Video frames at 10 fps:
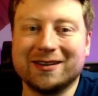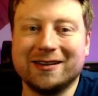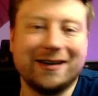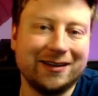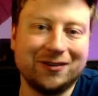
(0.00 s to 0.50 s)

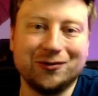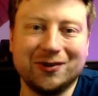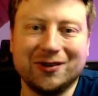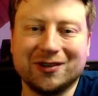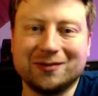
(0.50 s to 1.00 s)
black can
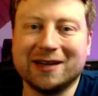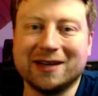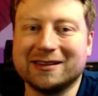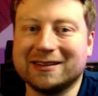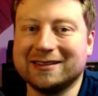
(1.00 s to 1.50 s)
spot a
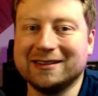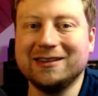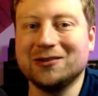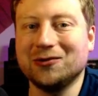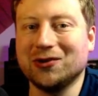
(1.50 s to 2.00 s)
one-move
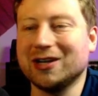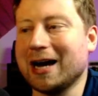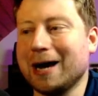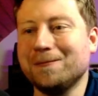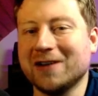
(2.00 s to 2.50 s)
mate
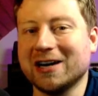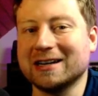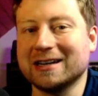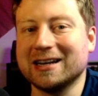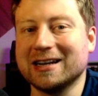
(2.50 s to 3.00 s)
and defend
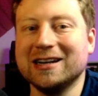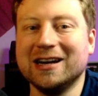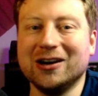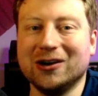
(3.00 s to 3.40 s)
against it.